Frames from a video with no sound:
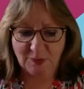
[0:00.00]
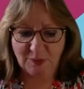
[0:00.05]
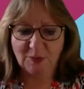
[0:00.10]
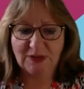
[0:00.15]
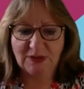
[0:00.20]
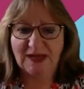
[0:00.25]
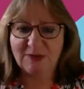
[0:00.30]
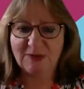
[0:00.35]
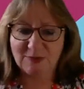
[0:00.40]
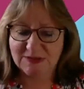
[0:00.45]
the
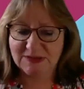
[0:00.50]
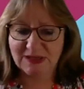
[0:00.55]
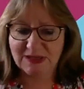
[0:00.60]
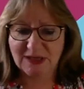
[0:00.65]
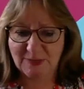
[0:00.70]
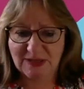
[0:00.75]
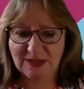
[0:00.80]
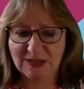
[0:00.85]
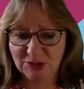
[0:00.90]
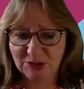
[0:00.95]
poor lad was
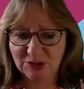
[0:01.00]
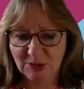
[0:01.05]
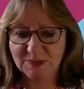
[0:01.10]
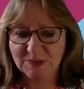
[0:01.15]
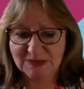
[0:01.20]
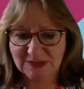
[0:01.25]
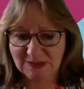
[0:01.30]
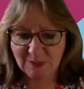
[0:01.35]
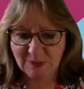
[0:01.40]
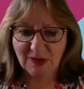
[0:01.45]
going to be
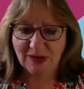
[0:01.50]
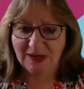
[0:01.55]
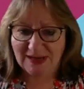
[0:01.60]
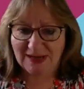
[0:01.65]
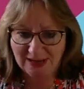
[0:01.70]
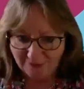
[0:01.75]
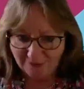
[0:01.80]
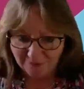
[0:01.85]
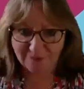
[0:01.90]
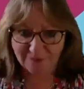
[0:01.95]
adopted by
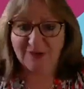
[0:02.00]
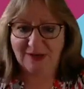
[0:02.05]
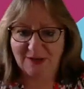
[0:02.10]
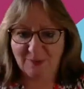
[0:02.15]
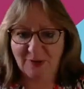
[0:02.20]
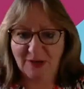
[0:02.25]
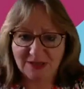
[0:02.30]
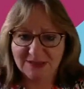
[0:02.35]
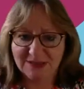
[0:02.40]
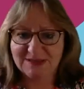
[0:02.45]

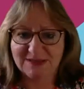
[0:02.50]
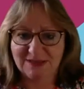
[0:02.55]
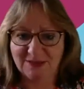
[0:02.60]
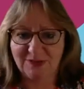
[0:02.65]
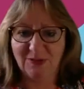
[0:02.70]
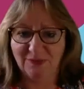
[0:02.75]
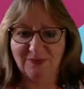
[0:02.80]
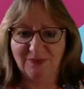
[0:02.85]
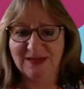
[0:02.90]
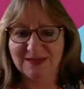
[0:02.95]
every
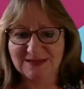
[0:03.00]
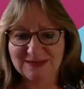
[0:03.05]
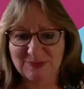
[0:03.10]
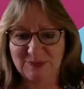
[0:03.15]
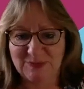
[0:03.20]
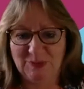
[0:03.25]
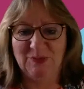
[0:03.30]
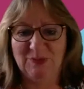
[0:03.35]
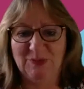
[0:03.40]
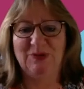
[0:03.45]
person on that
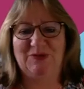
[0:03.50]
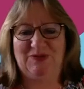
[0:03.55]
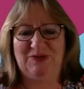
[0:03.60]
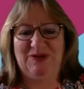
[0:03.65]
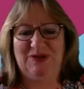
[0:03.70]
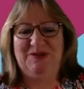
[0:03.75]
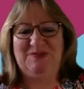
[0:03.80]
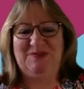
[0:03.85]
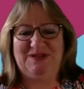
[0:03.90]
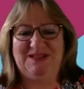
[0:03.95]
support group.
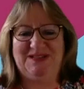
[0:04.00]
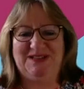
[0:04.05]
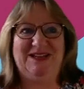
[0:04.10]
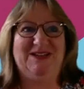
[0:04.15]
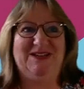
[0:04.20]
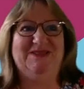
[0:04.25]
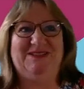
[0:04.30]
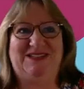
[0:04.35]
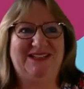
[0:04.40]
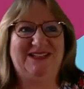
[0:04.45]
It
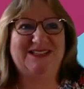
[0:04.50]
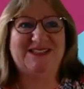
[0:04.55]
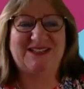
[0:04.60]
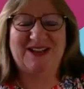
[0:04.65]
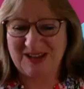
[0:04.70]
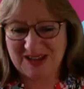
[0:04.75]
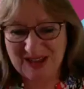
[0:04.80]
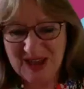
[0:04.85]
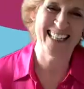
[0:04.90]
was just